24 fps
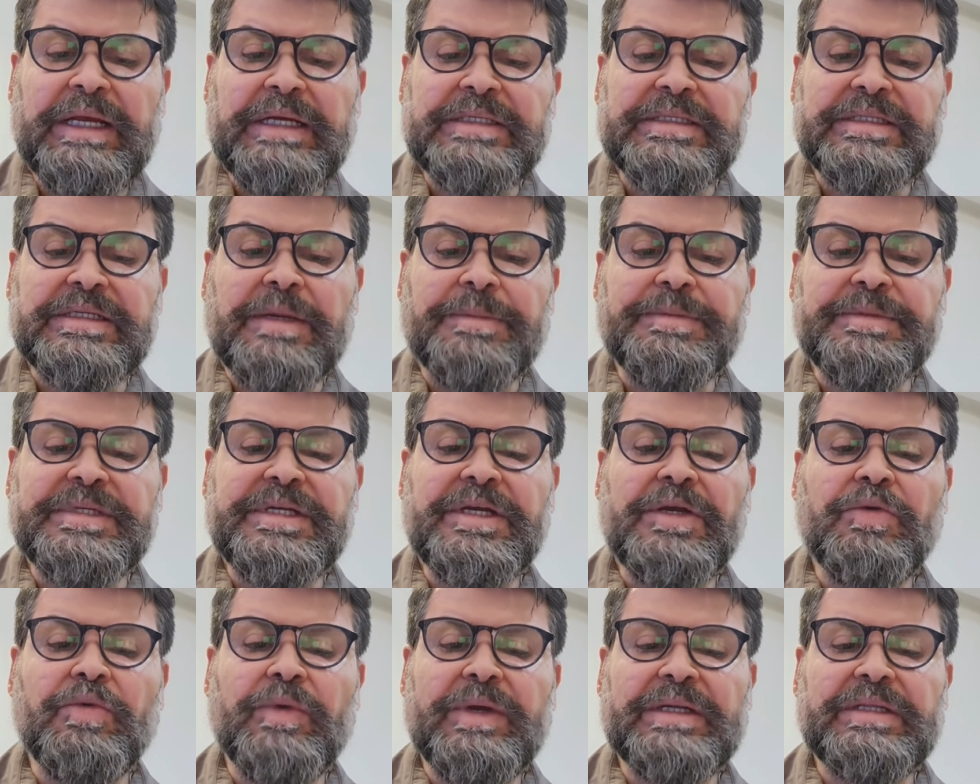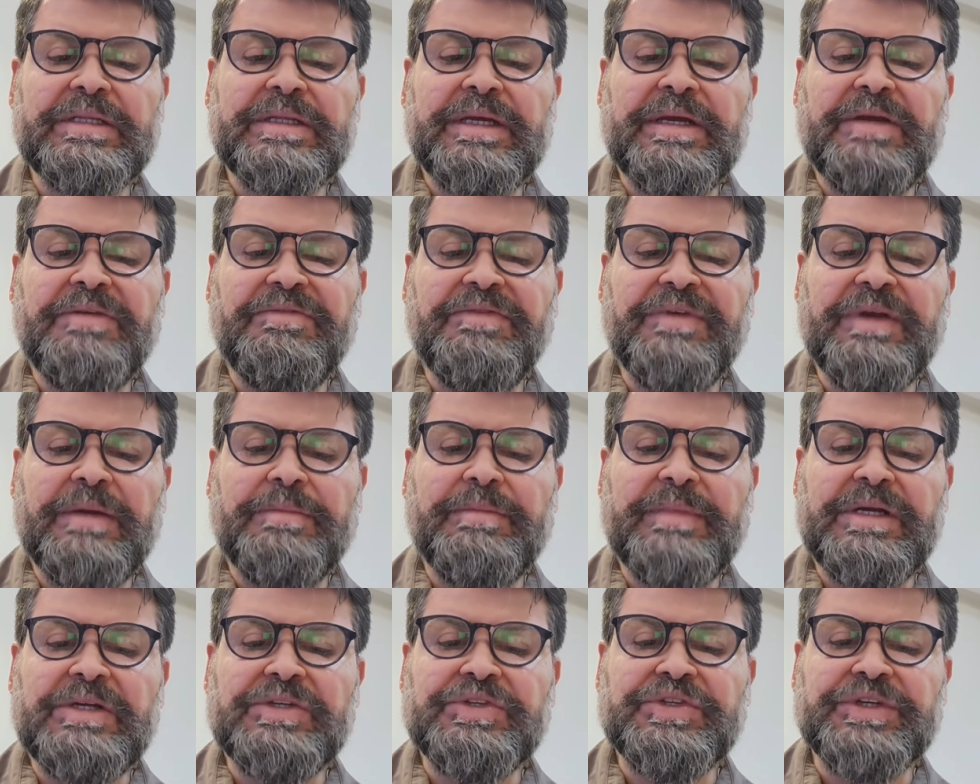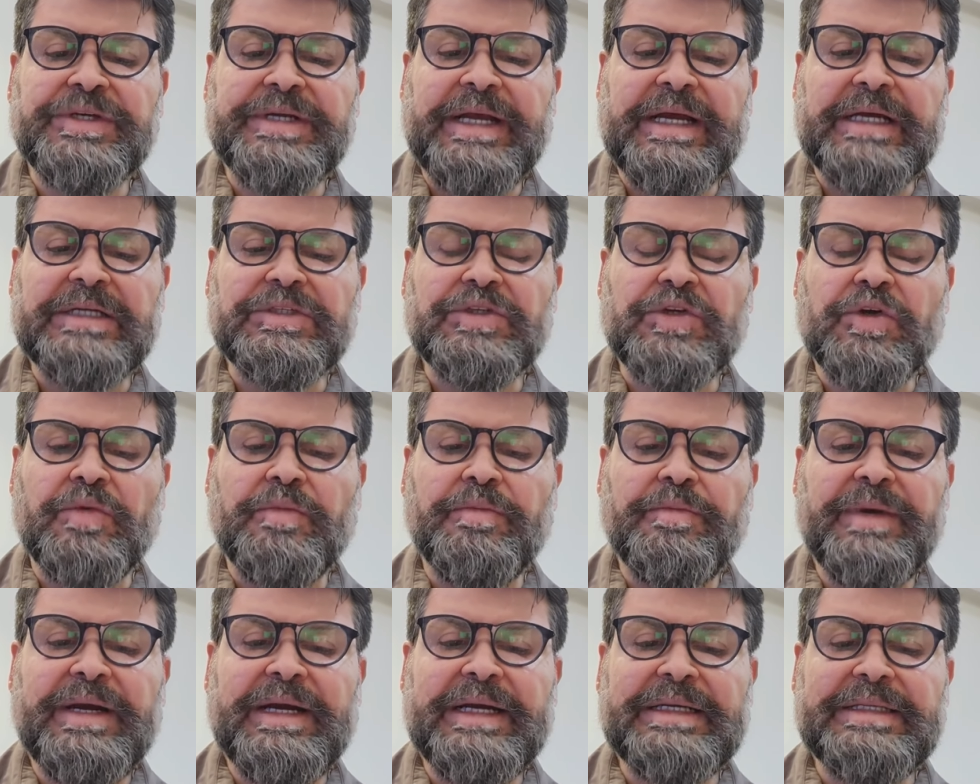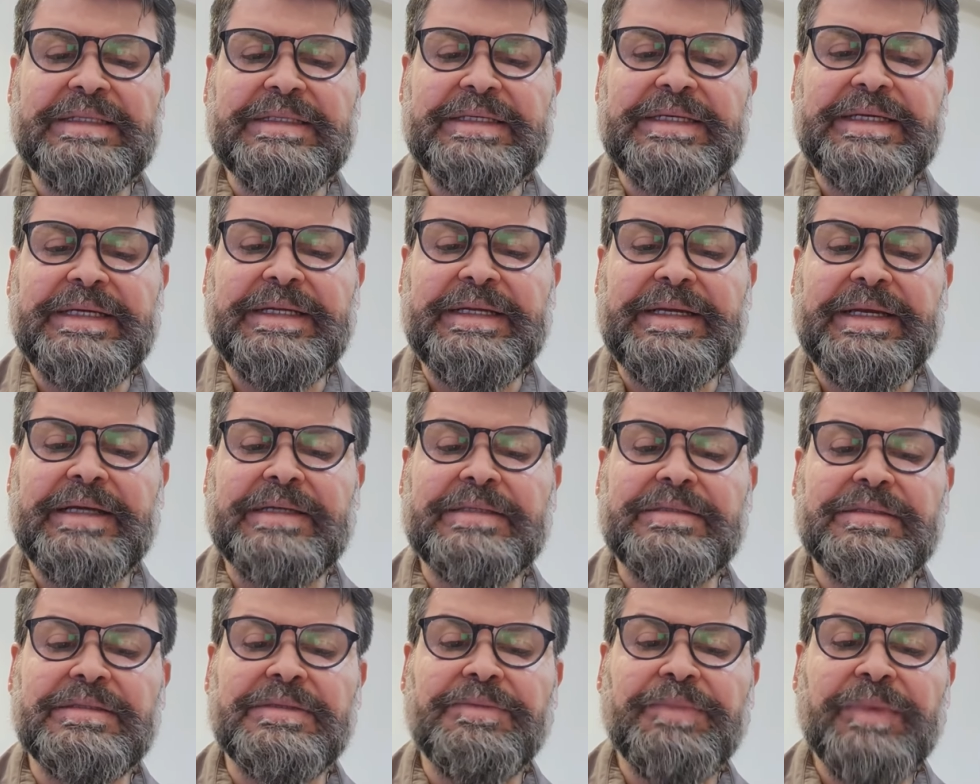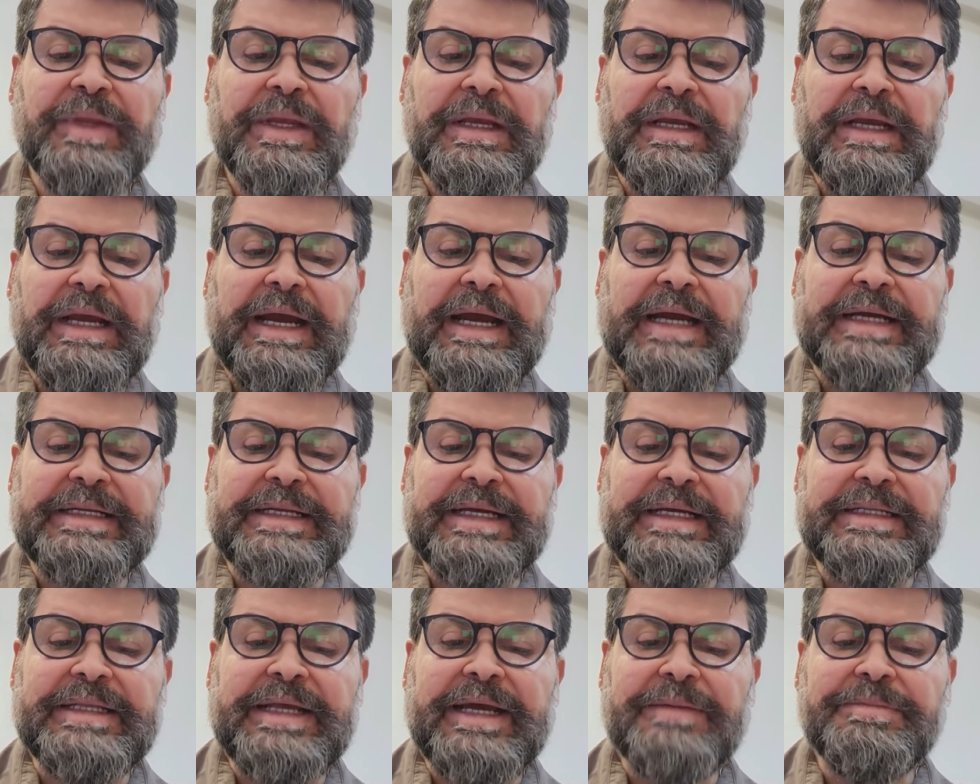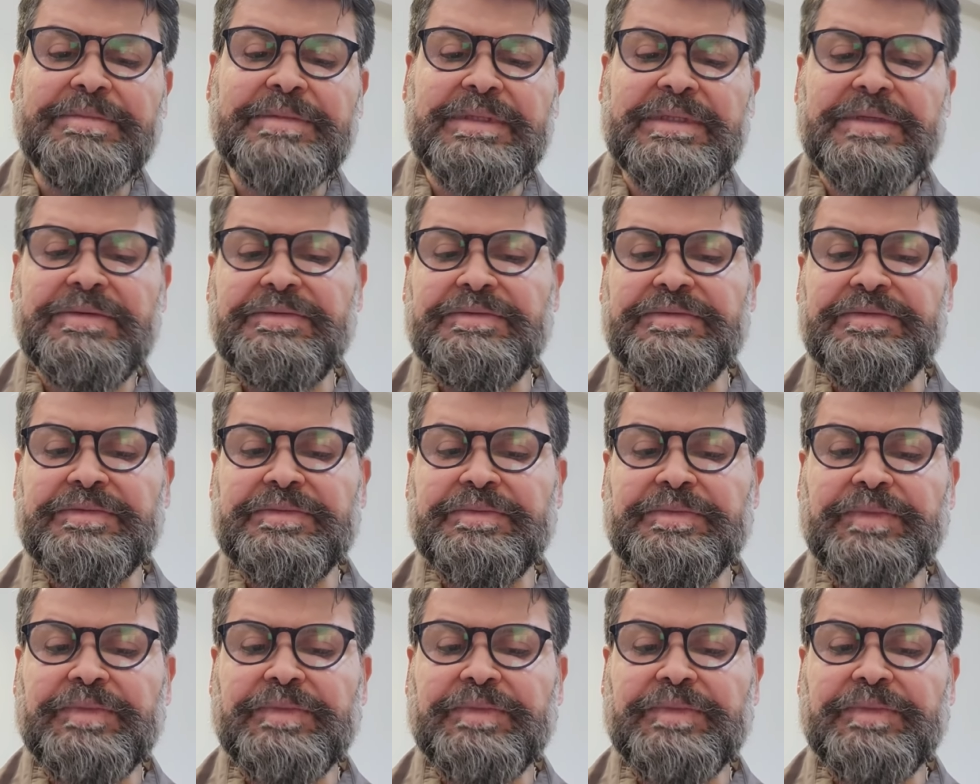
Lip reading: Subsequent inflammation and combined innate and adaptive